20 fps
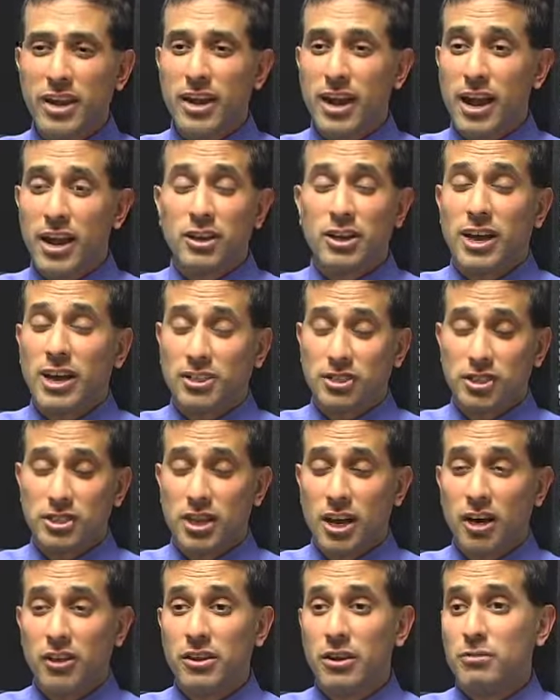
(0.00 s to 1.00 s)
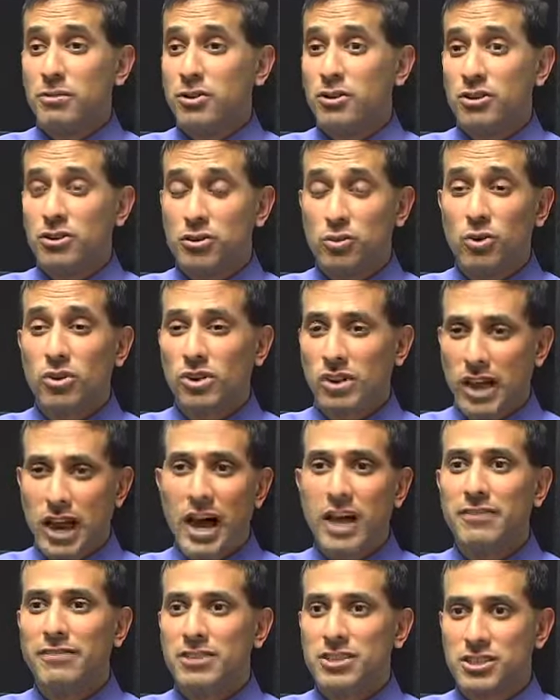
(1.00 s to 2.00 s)
actually tell them you can do a
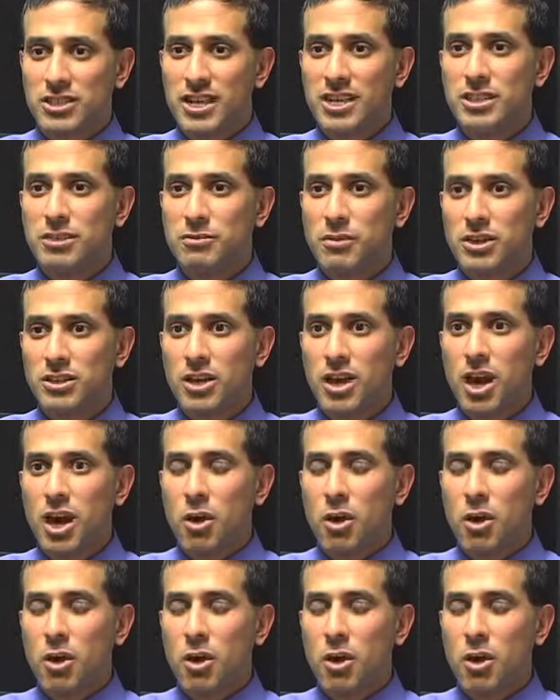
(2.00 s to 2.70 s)
lot of assessment